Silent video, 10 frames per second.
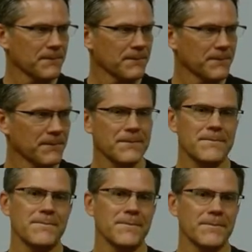
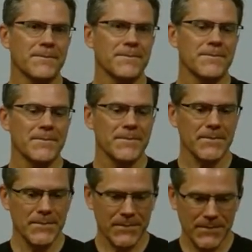
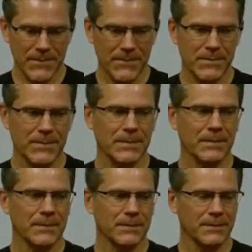
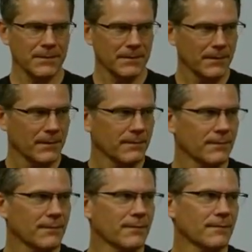
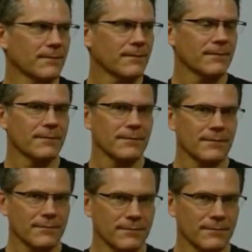No words are spoken by the person on screen.